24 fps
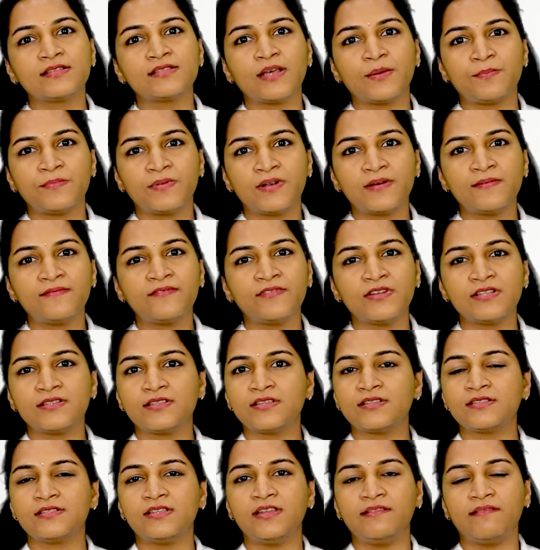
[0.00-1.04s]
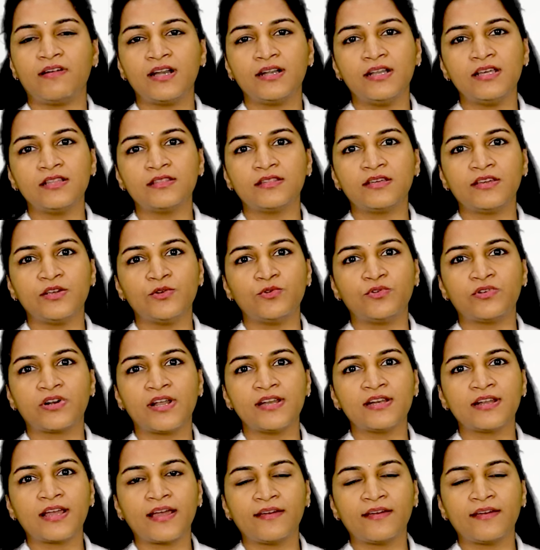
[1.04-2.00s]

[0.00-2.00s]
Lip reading: septum which is dividing the uterine